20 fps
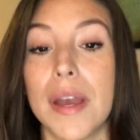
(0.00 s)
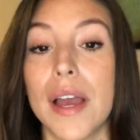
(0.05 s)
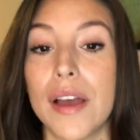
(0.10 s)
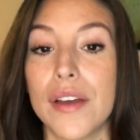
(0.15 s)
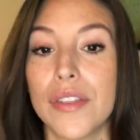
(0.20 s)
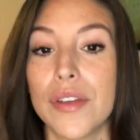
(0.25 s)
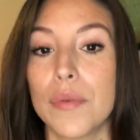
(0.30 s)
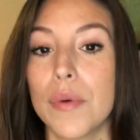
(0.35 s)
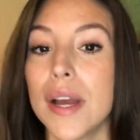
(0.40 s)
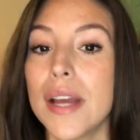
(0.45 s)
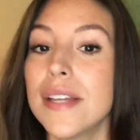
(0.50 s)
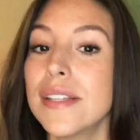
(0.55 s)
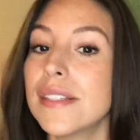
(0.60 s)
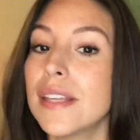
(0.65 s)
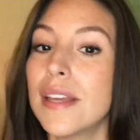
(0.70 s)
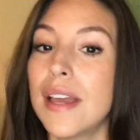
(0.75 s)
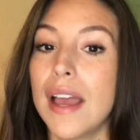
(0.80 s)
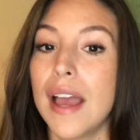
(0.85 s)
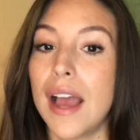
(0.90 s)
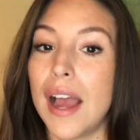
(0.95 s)
Otherwise,
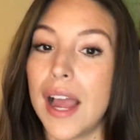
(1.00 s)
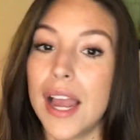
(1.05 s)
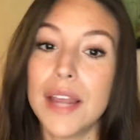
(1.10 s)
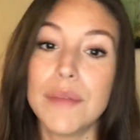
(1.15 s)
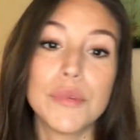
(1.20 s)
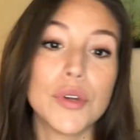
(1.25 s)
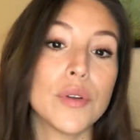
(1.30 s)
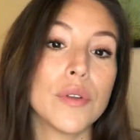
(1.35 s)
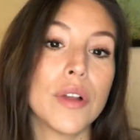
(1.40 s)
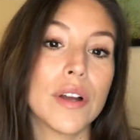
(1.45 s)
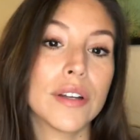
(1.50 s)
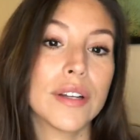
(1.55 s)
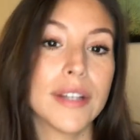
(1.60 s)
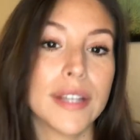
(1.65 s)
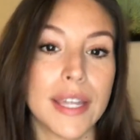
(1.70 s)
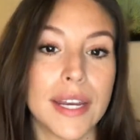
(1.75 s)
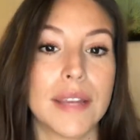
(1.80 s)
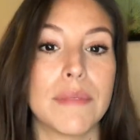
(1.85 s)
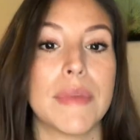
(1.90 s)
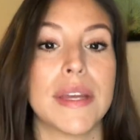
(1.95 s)
I am no longer
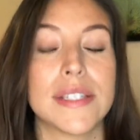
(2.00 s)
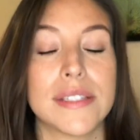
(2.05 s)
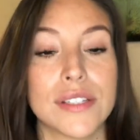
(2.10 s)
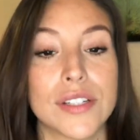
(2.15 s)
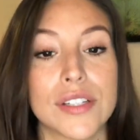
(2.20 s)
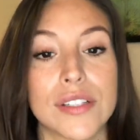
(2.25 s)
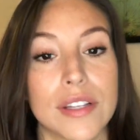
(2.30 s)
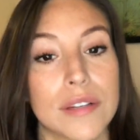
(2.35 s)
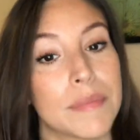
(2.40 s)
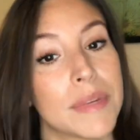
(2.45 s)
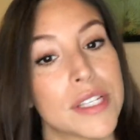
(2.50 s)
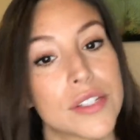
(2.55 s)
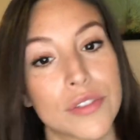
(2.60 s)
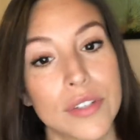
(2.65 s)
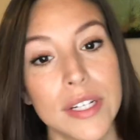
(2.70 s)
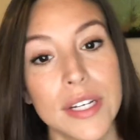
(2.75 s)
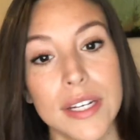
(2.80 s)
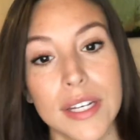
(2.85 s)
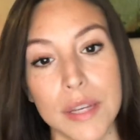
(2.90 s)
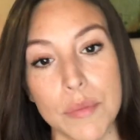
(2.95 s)
getting messages on my
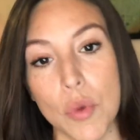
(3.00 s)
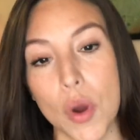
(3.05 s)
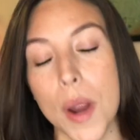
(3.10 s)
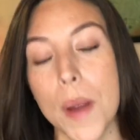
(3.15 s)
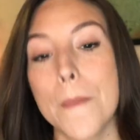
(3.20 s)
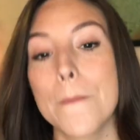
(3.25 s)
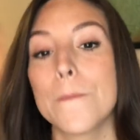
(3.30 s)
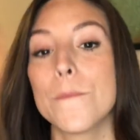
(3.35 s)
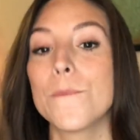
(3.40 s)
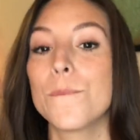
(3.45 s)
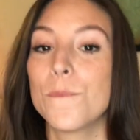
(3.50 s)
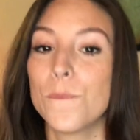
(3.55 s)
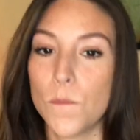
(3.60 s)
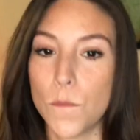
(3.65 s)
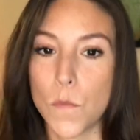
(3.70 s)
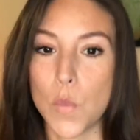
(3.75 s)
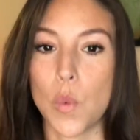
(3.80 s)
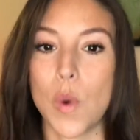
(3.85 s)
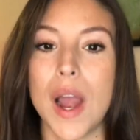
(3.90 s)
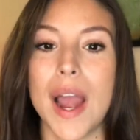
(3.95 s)
screen anymore.
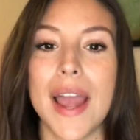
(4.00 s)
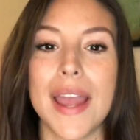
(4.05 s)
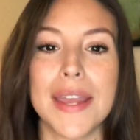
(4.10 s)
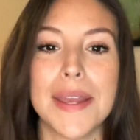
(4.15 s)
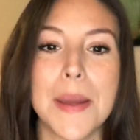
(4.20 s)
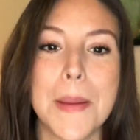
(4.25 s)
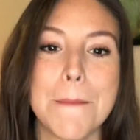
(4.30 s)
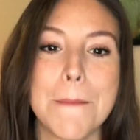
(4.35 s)
Why?